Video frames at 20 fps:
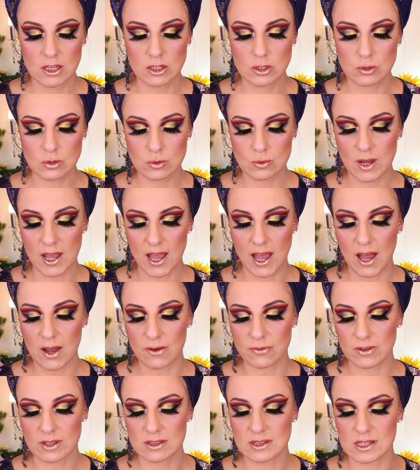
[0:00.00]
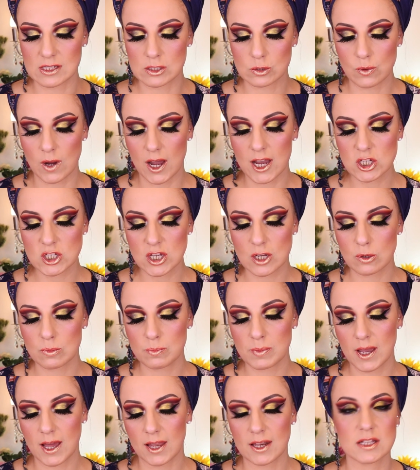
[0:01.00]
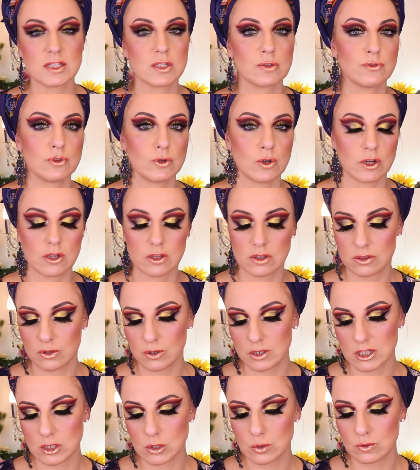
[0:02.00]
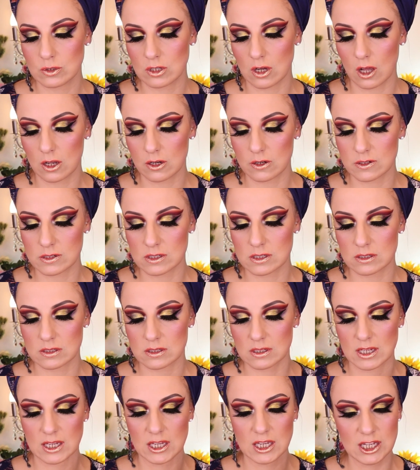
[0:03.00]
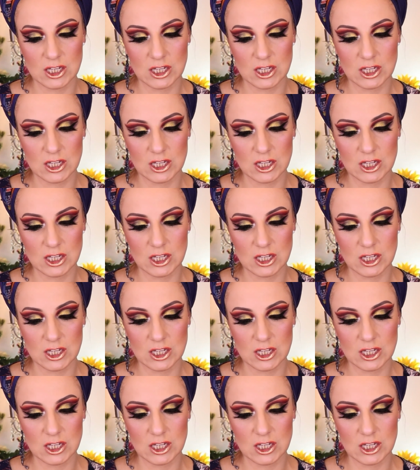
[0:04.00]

You do have these 2 eyeshadow palettes for $32